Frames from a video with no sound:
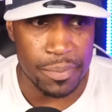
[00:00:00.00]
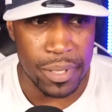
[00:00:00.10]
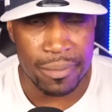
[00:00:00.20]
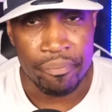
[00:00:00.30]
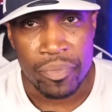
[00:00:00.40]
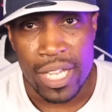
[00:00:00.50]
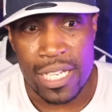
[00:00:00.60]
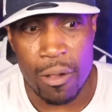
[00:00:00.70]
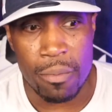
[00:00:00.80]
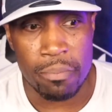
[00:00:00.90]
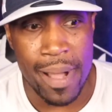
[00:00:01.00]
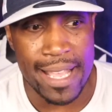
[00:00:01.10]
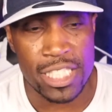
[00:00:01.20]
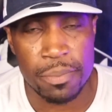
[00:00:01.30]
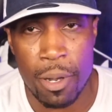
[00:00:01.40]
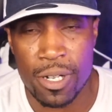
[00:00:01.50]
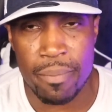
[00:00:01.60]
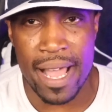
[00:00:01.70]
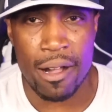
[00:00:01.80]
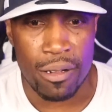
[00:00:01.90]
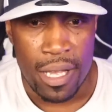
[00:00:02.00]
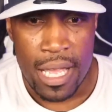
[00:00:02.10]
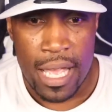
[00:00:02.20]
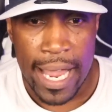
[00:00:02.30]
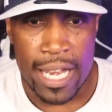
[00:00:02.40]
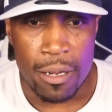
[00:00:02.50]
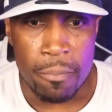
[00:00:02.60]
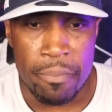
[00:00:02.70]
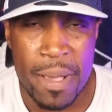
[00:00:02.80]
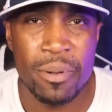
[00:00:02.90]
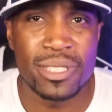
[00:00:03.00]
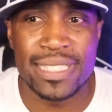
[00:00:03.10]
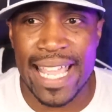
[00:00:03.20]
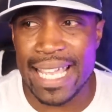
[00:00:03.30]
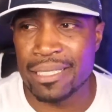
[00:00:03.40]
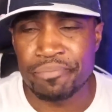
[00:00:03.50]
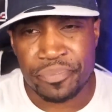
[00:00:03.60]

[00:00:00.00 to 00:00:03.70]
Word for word: But, you know, Micah spoke about, you know, people saying